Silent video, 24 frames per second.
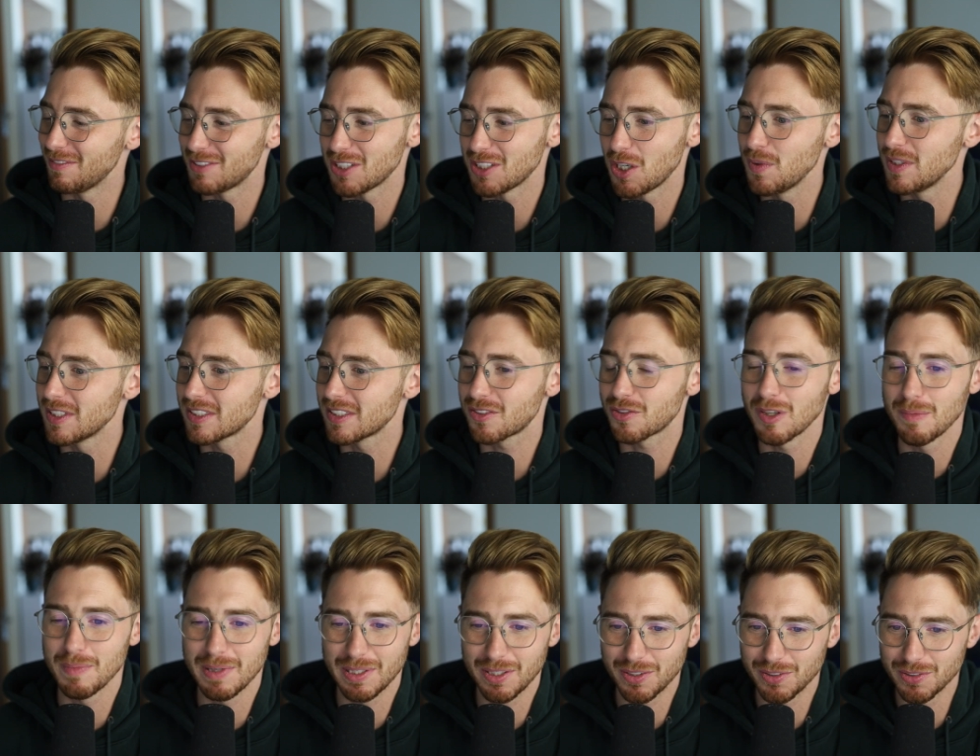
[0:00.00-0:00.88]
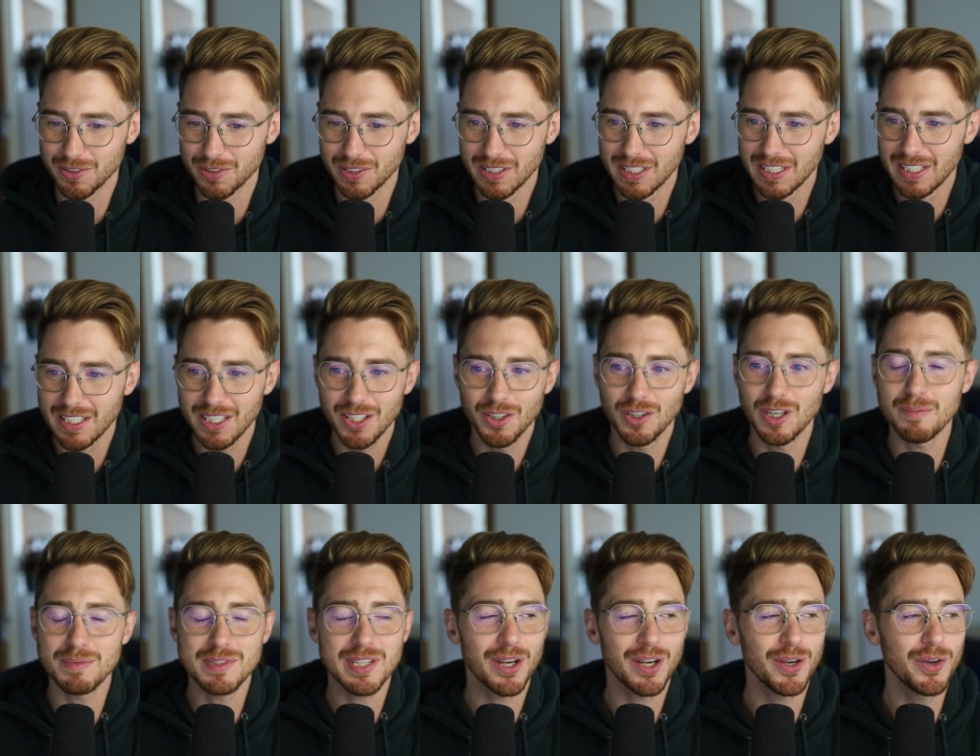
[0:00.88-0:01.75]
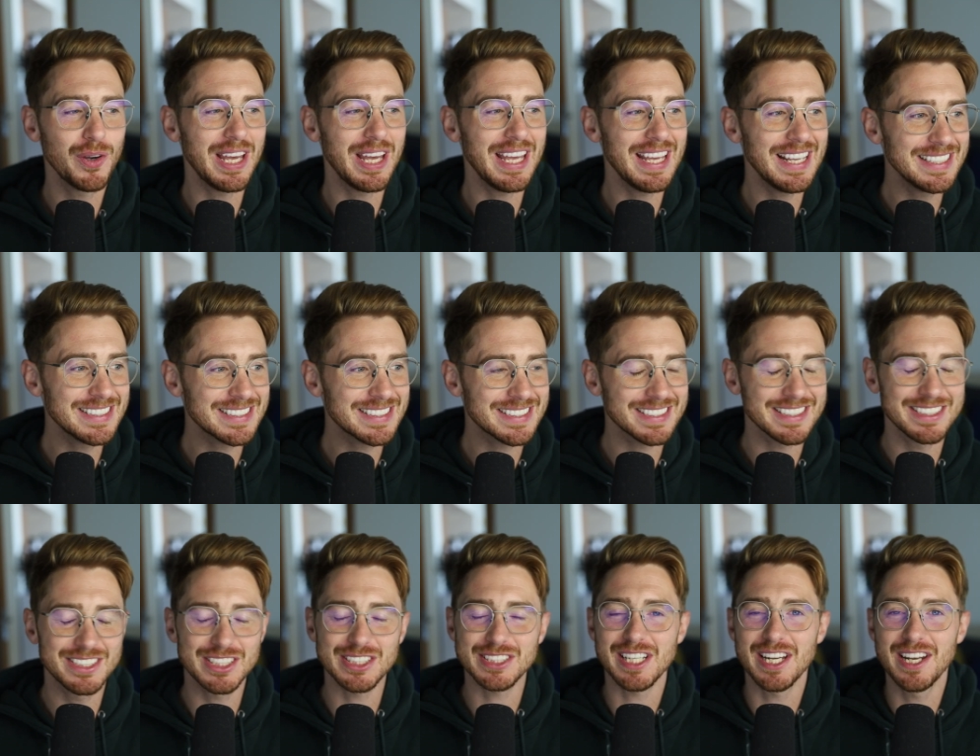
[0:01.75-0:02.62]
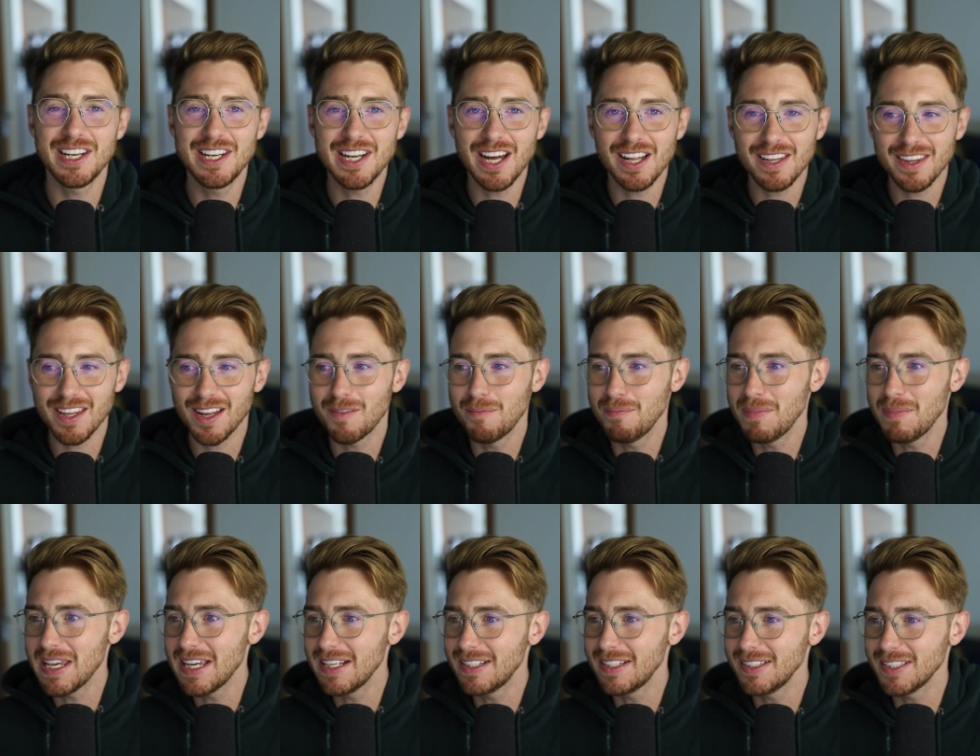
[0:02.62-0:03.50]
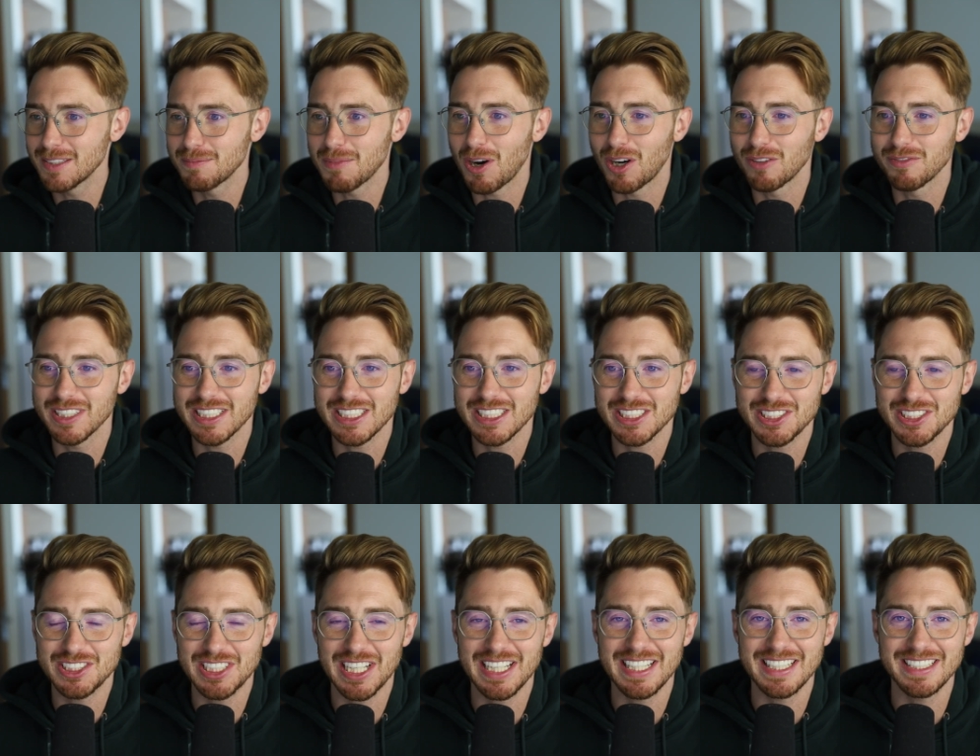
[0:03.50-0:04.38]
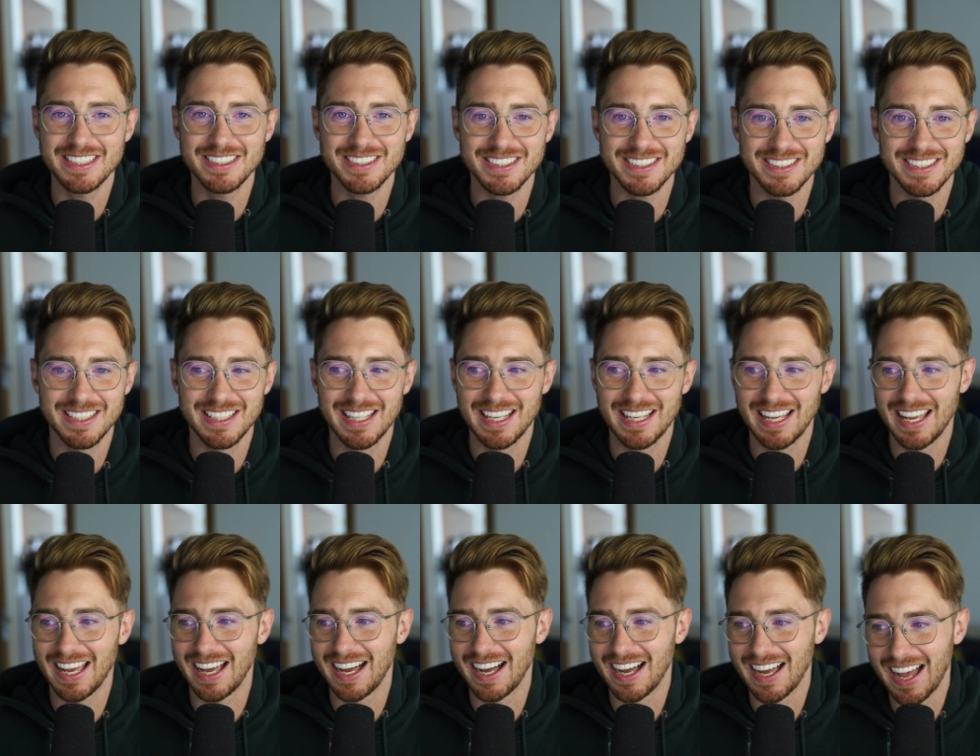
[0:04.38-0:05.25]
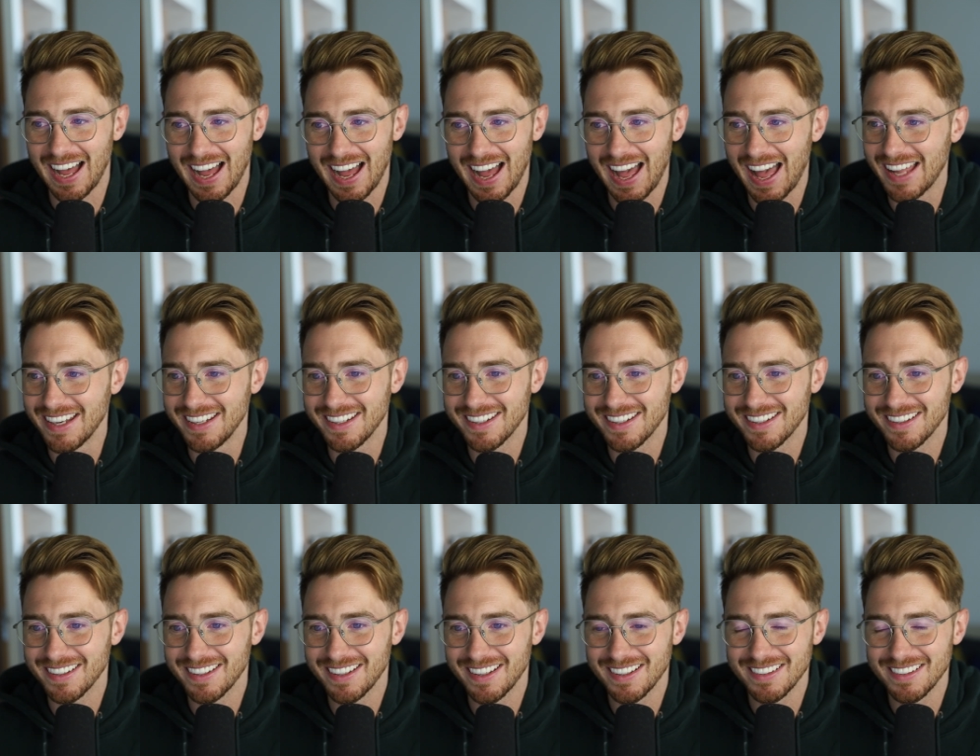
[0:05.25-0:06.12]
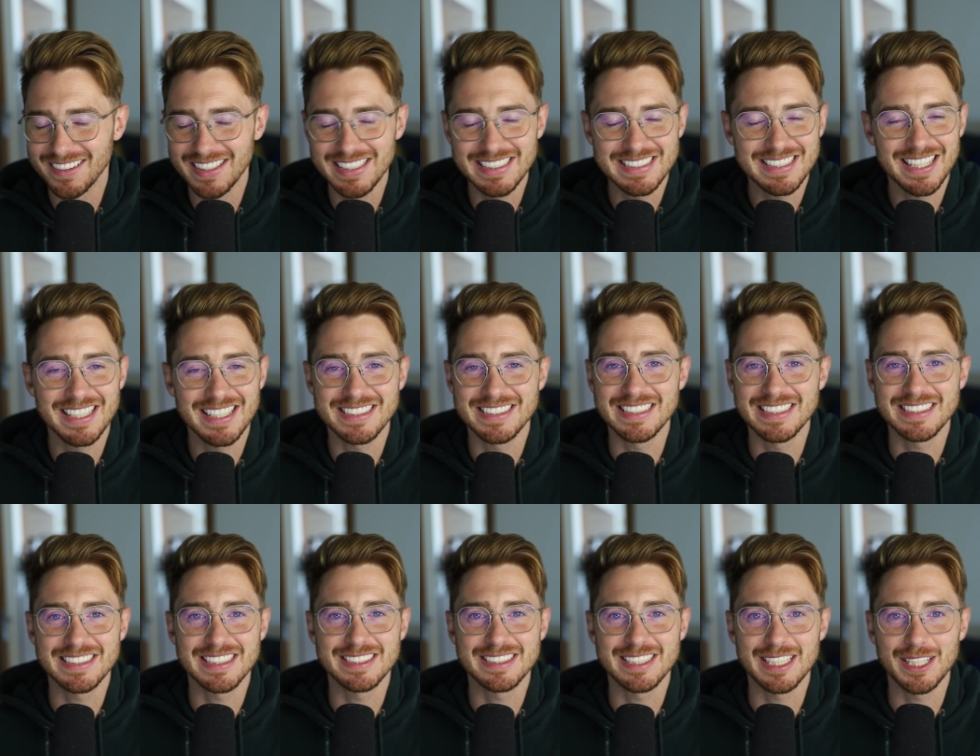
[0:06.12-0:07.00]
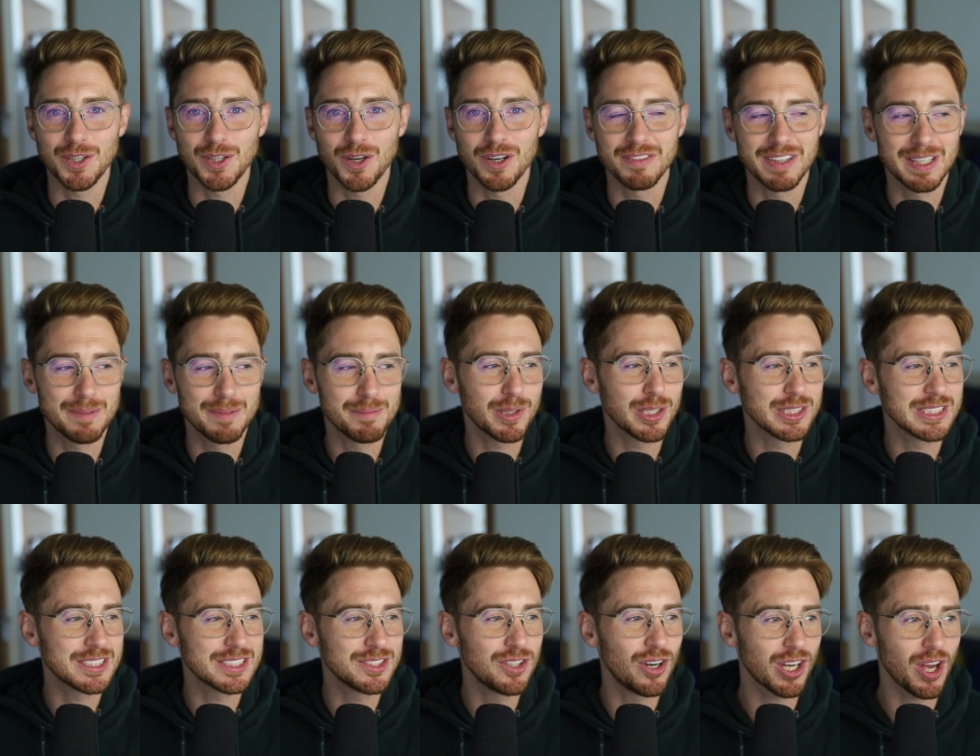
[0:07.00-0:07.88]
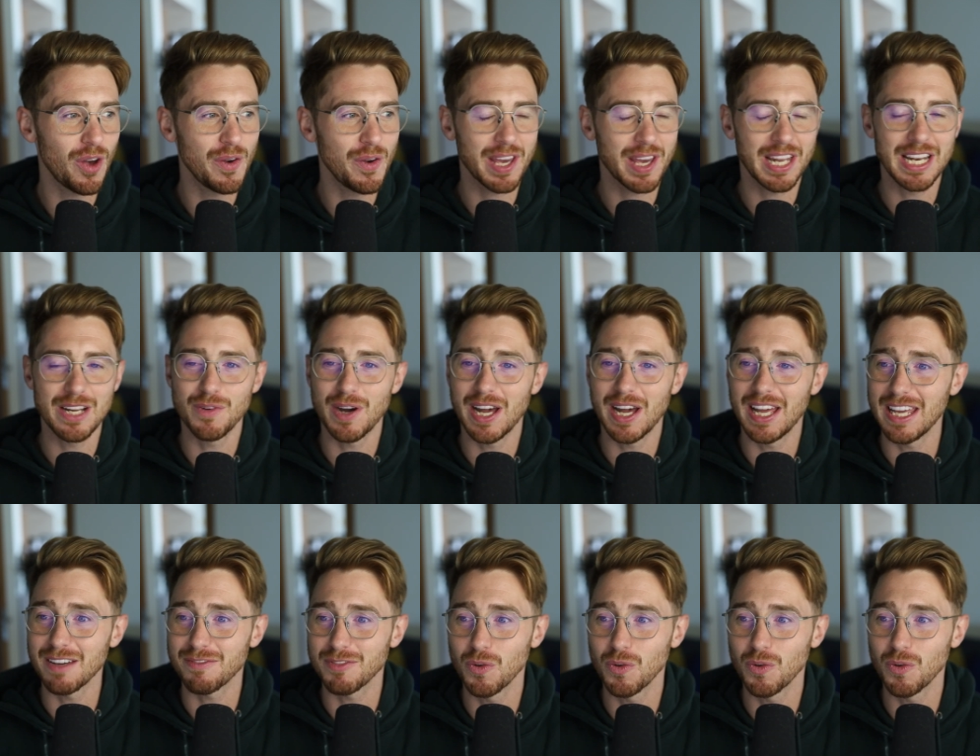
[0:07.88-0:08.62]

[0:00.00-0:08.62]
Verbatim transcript: crypto is criminal. Crypto is just another medium of exchange and these guys need to deal with it because it's not going anywhere.